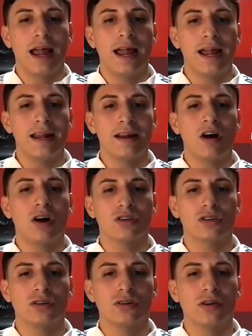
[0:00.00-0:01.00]
and
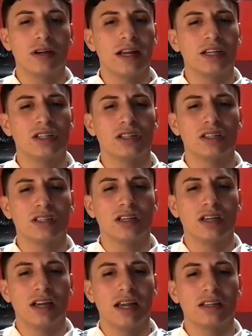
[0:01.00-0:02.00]
also it just
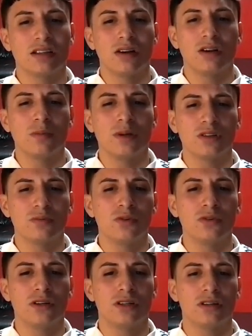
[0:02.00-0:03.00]
is a little bit
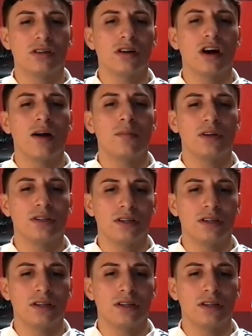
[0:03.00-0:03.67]
smoother to accomplish